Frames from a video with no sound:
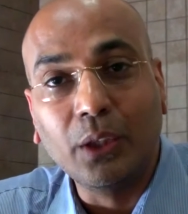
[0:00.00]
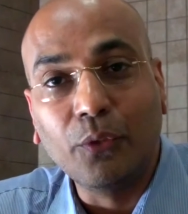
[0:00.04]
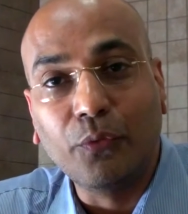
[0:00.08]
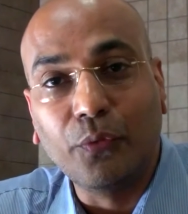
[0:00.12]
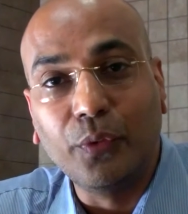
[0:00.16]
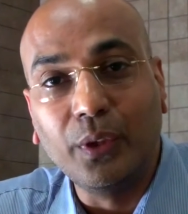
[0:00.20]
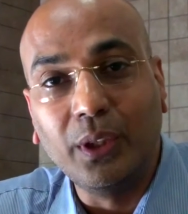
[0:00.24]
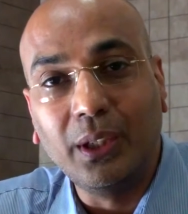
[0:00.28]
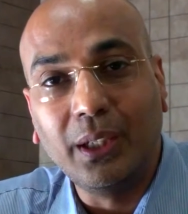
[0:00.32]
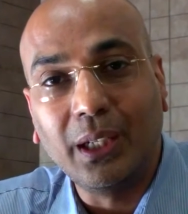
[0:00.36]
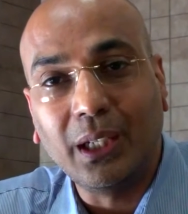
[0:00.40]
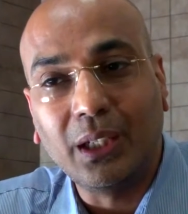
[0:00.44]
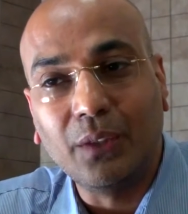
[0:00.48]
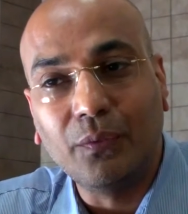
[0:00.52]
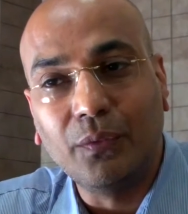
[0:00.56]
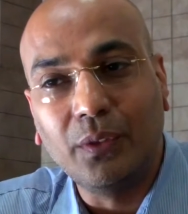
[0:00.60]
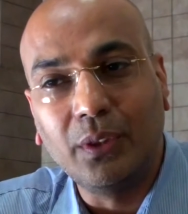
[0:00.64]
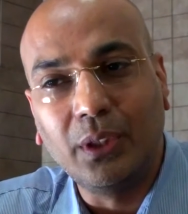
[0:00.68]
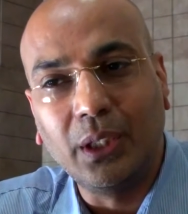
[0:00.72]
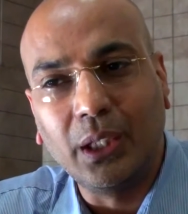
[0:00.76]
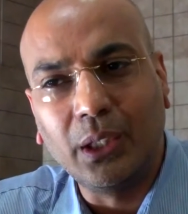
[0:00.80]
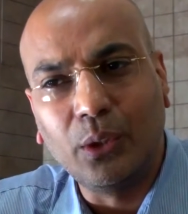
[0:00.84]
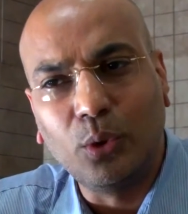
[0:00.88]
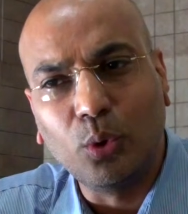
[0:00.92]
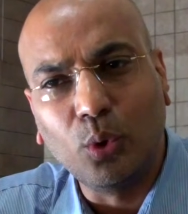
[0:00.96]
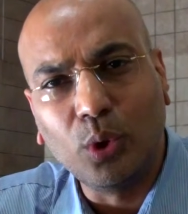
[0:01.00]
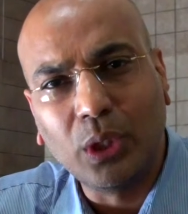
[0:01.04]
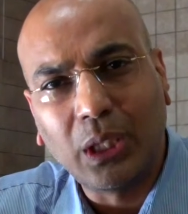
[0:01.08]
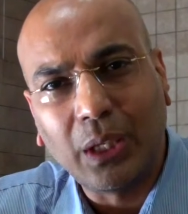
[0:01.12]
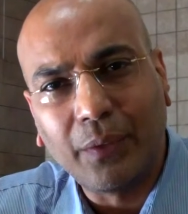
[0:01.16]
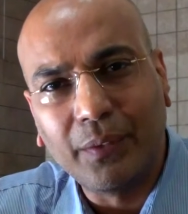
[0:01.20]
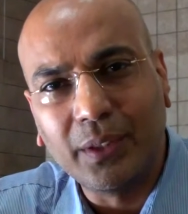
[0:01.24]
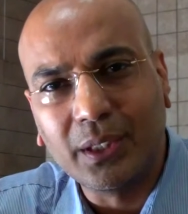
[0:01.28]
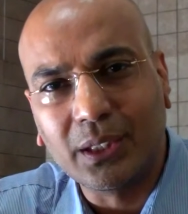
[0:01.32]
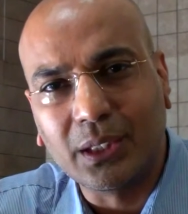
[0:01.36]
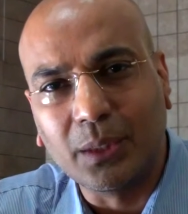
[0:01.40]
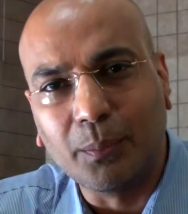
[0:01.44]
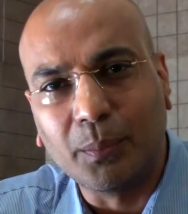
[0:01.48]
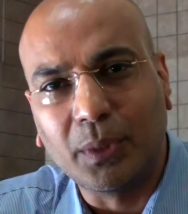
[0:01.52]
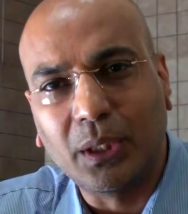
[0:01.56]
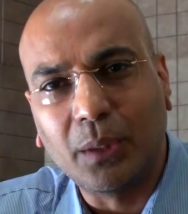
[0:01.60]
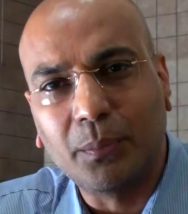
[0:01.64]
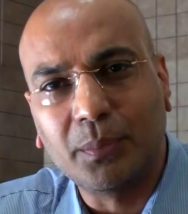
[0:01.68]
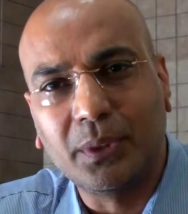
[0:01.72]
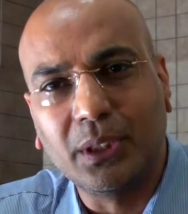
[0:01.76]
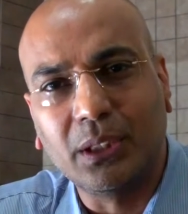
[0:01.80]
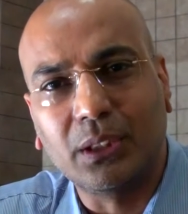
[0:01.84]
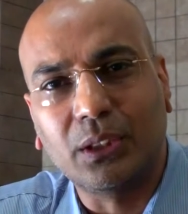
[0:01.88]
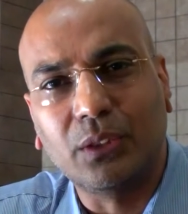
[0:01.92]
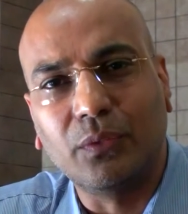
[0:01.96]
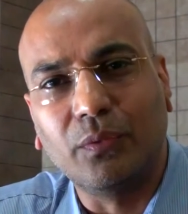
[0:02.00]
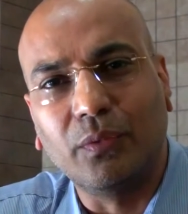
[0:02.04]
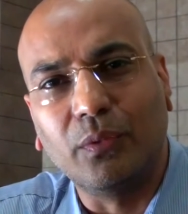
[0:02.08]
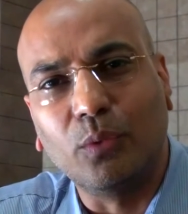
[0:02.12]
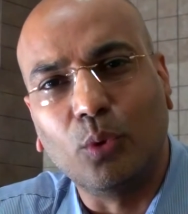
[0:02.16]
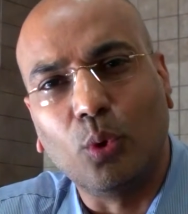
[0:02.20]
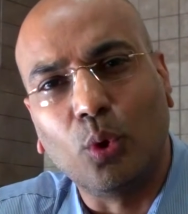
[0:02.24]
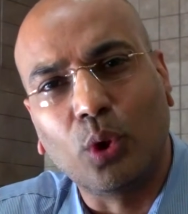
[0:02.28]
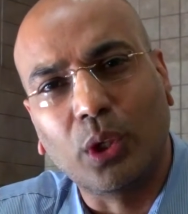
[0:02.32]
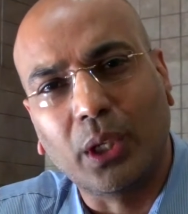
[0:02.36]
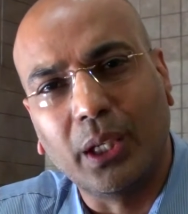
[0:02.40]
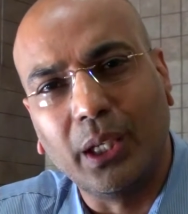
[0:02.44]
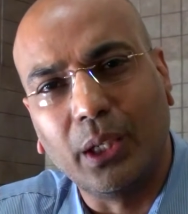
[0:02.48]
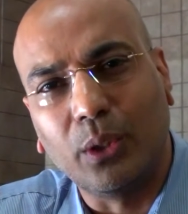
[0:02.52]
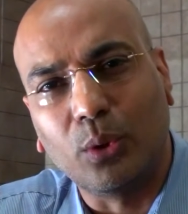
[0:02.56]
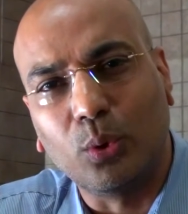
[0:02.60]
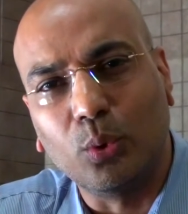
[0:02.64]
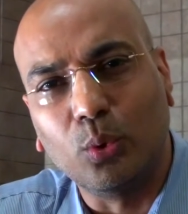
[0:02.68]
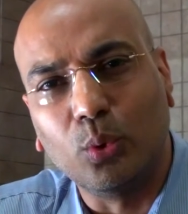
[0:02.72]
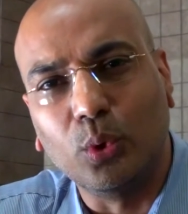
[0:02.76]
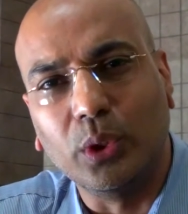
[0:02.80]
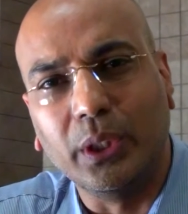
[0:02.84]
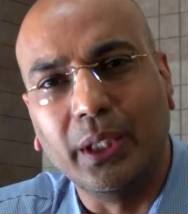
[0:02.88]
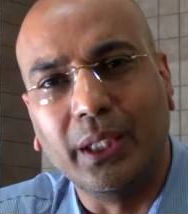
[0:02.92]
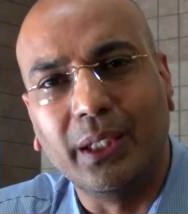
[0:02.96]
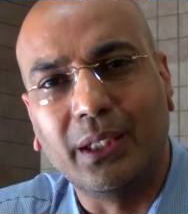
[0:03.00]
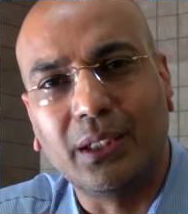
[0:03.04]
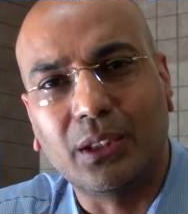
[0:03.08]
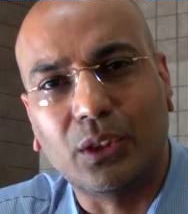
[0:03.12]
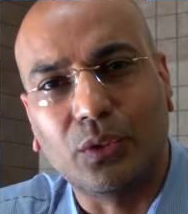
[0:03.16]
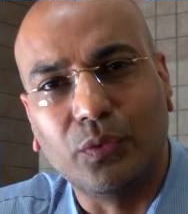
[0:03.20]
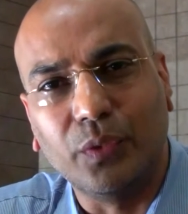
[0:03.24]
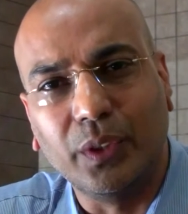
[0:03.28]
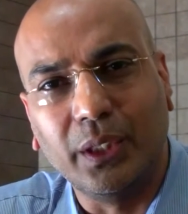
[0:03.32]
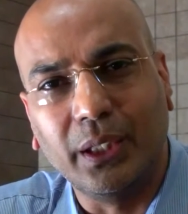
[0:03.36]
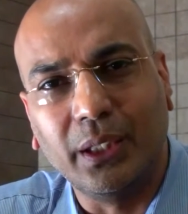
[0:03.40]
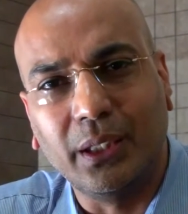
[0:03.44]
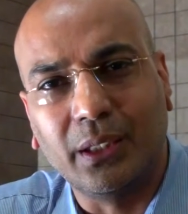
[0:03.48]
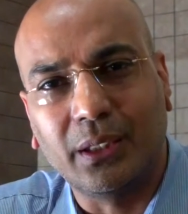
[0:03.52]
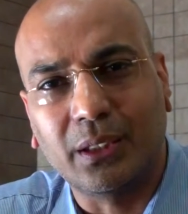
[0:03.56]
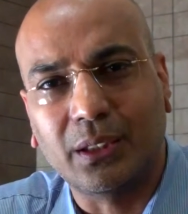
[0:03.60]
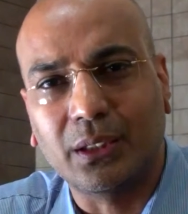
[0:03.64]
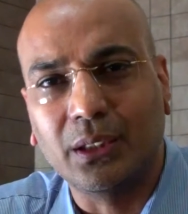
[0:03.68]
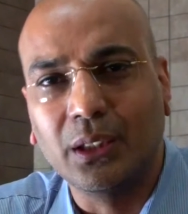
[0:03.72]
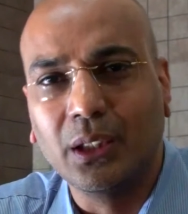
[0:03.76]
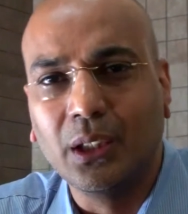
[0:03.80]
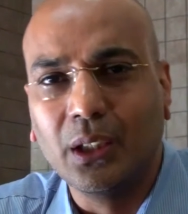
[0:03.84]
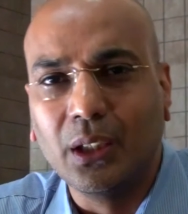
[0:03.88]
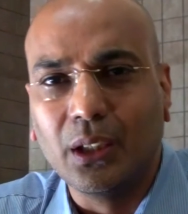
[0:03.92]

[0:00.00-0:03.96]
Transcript: they feel that if they don't have any symptoms, it's okay to eat sweets,